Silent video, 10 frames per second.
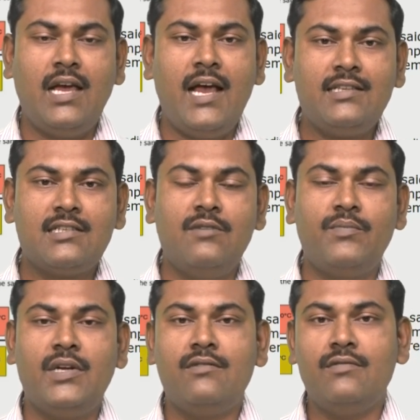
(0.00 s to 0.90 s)
as
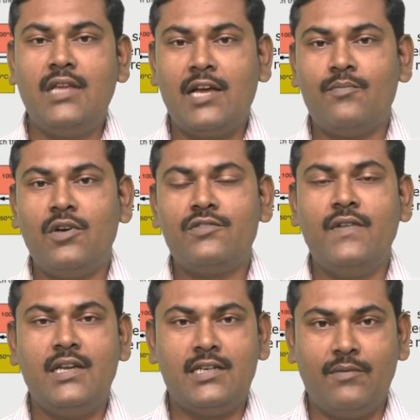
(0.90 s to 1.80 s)
compared to the
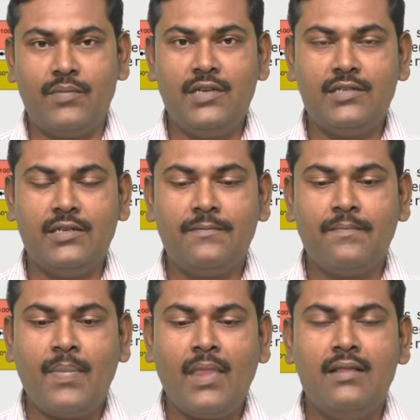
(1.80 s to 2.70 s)
atmospheric temperature,
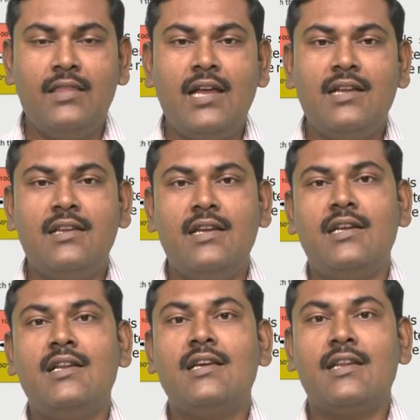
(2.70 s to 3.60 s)
that
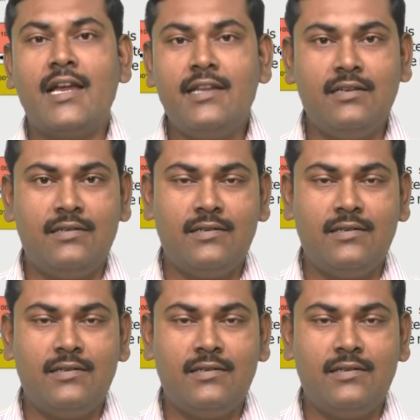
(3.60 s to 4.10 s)
created a gradient,